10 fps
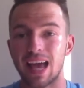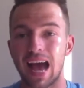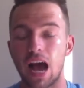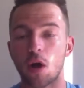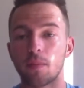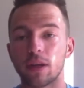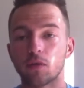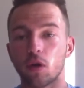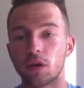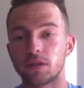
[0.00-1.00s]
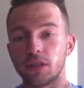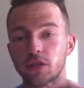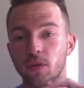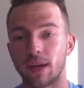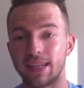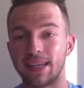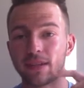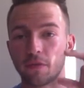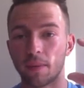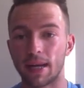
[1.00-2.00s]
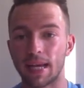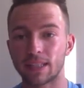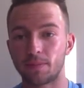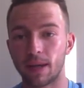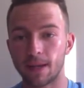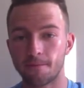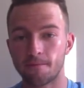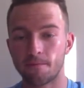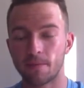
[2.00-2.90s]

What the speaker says: how many royalties do I need for my next pin?